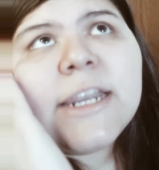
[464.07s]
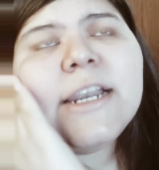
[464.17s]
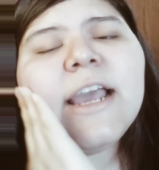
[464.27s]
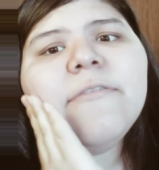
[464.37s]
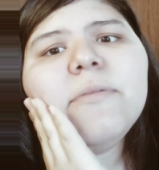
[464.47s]
I
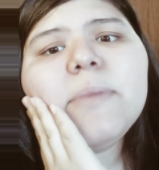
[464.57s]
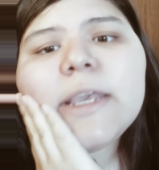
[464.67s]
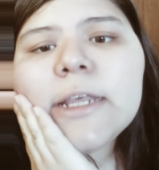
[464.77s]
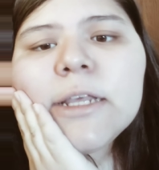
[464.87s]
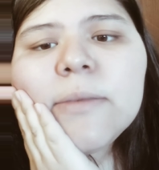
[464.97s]
didn't have to
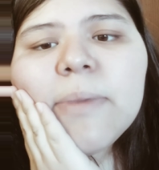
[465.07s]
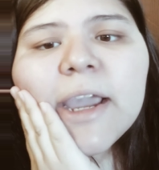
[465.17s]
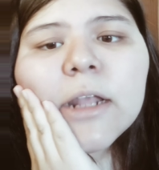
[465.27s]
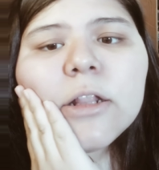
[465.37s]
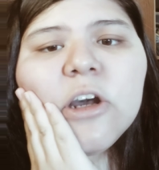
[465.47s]
be
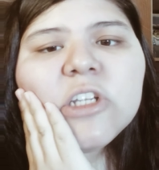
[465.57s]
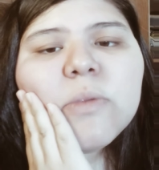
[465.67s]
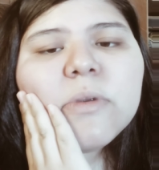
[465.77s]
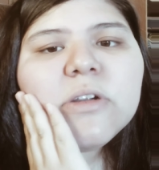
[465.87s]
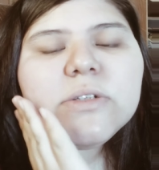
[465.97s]
back at the
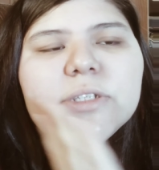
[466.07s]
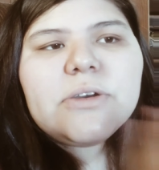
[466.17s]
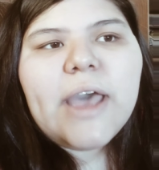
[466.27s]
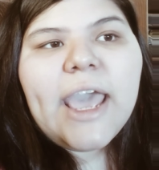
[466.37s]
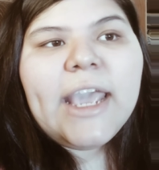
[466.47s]
hospital
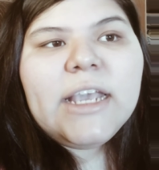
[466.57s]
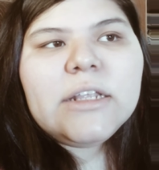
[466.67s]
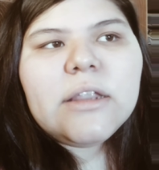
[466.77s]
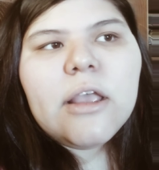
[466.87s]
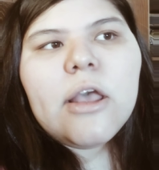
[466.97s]
till
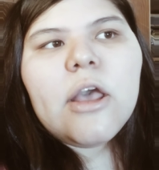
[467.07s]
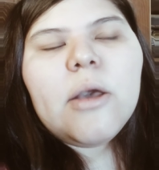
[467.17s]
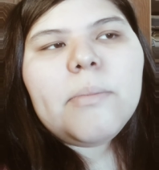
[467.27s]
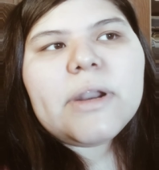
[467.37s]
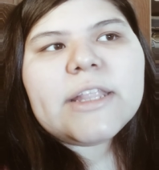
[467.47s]
8,
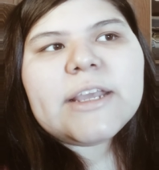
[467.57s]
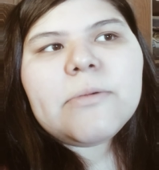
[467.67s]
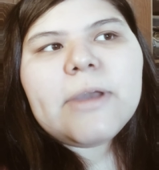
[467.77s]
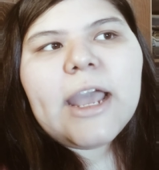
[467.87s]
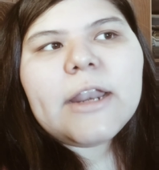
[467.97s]
but I
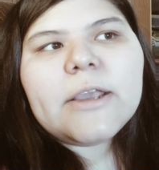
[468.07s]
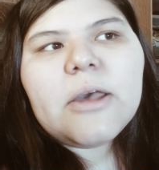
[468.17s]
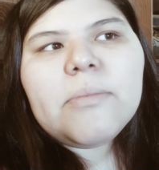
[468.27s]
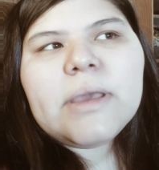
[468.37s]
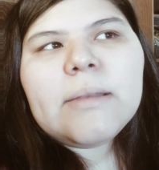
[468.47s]
think we had to
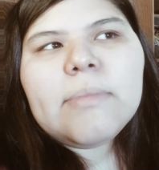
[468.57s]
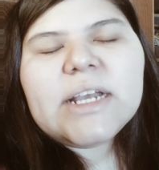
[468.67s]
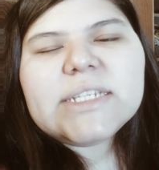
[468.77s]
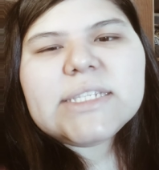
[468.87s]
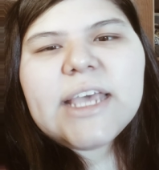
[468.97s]
come in
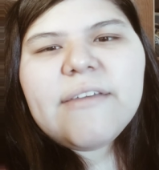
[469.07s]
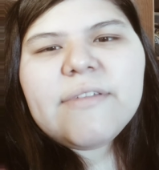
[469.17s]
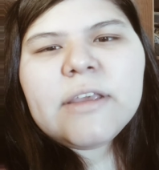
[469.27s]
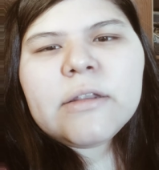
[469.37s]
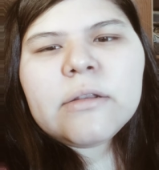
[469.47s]
by
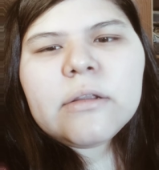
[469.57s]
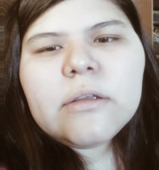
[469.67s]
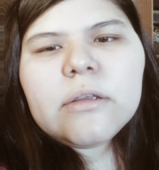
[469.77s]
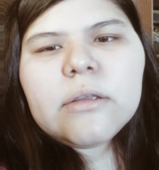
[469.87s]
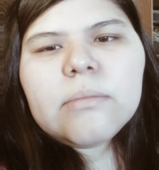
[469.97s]
7.
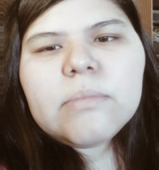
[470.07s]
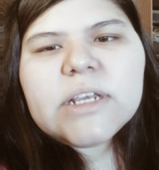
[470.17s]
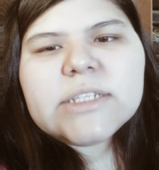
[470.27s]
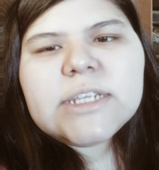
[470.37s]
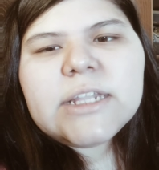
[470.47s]

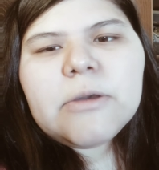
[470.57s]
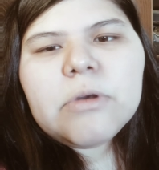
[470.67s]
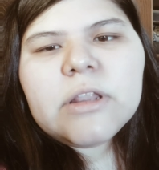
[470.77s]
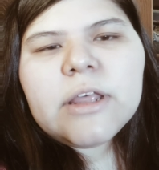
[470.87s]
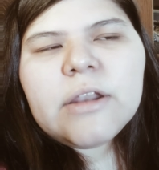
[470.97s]
Because then they
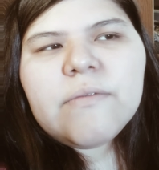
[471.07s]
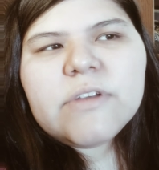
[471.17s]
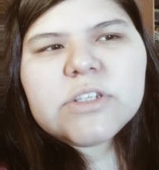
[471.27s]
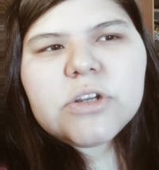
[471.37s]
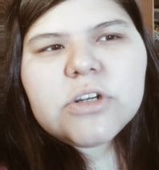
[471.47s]
wouldn't let in
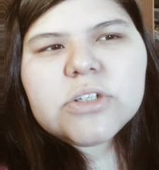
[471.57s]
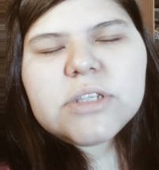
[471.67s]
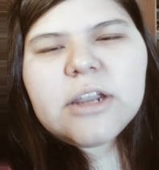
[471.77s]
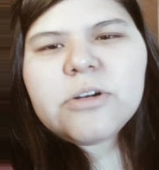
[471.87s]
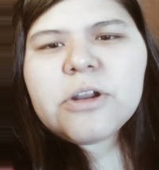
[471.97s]
visitors.
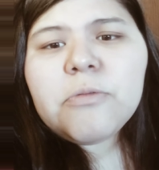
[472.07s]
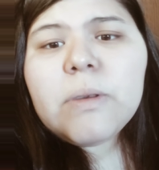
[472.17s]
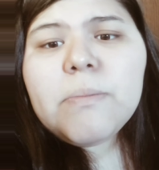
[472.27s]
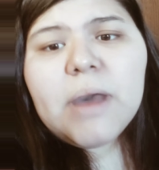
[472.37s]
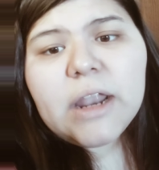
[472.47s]
I don't know.
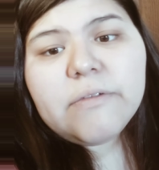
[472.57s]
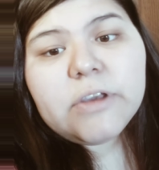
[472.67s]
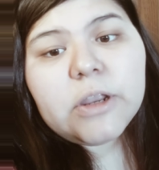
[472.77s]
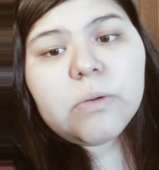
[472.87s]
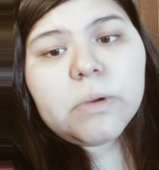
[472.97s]
We might have
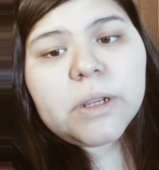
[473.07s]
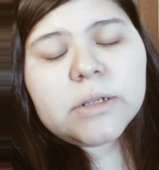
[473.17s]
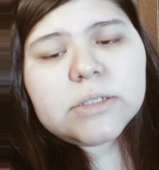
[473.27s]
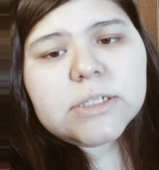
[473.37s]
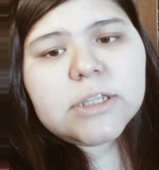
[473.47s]
could have
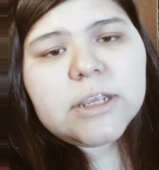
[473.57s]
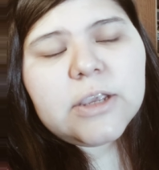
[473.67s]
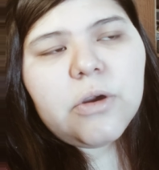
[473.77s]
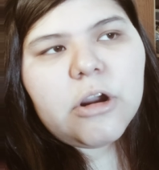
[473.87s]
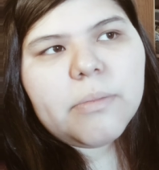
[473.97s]
went to
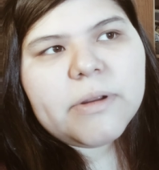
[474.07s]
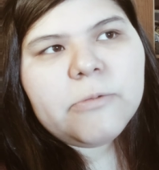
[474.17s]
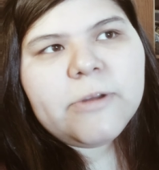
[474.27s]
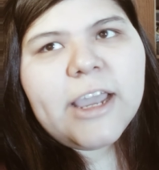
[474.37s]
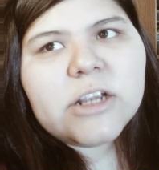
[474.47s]
the ER, but
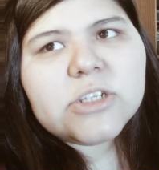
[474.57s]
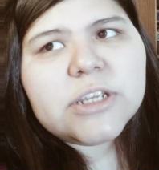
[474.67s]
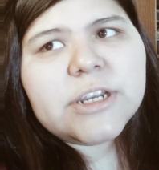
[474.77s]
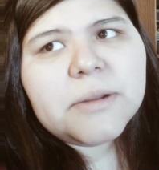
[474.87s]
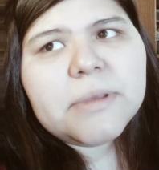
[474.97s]
we actually
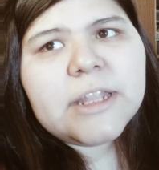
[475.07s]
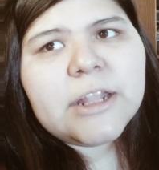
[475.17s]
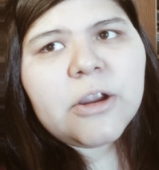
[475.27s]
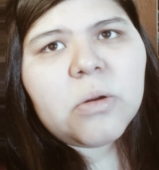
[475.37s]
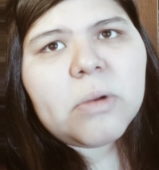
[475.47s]
ended up getting
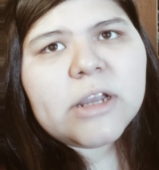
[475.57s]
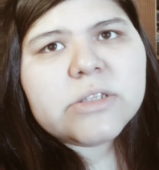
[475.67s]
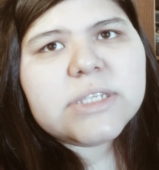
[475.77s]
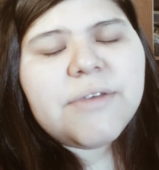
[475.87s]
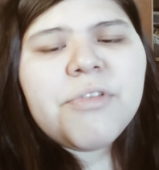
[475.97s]
there
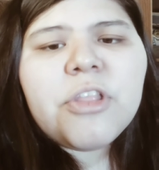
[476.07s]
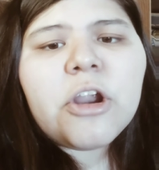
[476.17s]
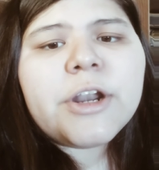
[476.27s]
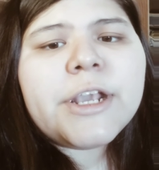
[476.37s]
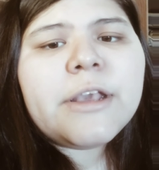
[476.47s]
around
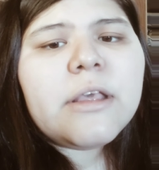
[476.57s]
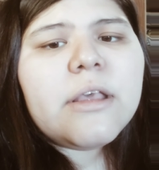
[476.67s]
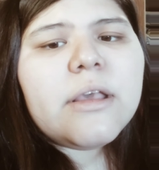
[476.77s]
7:30.